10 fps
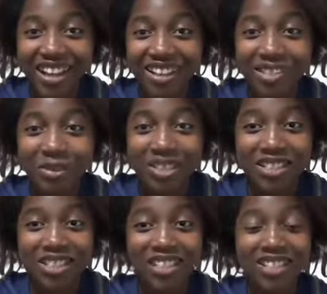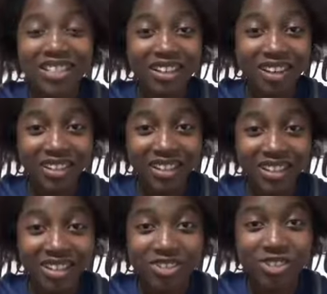Especially talking
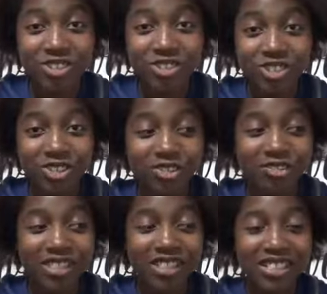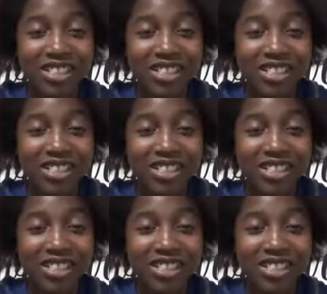in neutral tones,